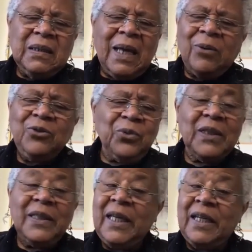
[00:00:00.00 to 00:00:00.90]
I was
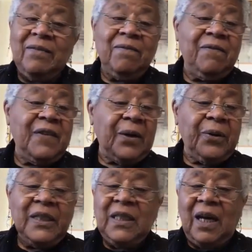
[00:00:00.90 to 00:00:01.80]
really getting
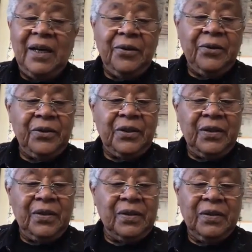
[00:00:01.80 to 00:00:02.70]
very tired.
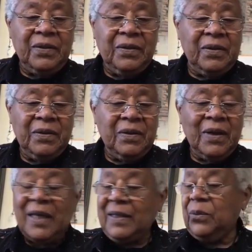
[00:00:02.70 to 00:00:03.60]

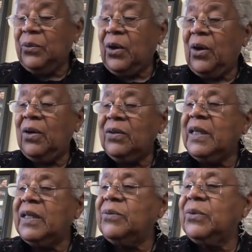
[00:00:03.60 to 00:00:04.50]
I think we are all
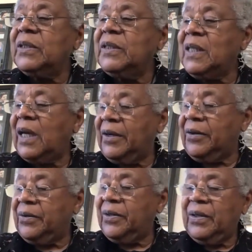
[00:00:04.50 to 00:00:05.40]
getting really
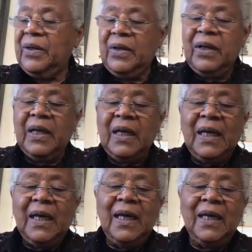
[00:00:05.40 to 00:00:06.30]
tired.
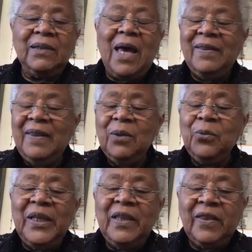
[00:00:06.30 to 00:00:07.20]
And I think
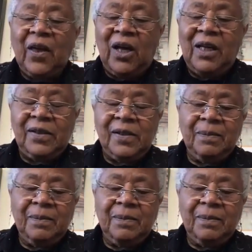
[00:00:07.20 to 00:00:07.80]
we thought